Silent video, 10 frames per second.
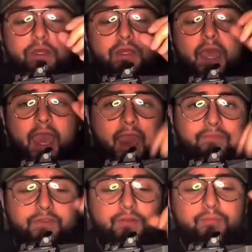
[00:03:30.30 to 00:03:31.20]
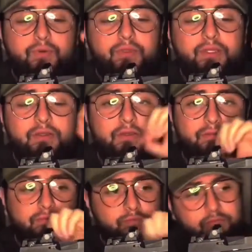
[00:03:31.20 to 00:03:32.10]
after the bullet
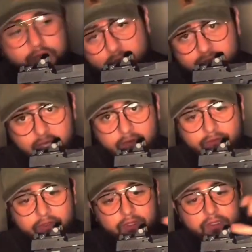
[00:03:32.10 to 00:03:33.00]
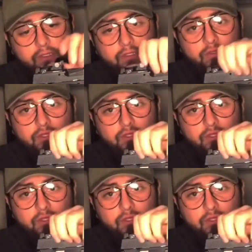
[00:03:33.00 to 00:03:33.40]
comes out, the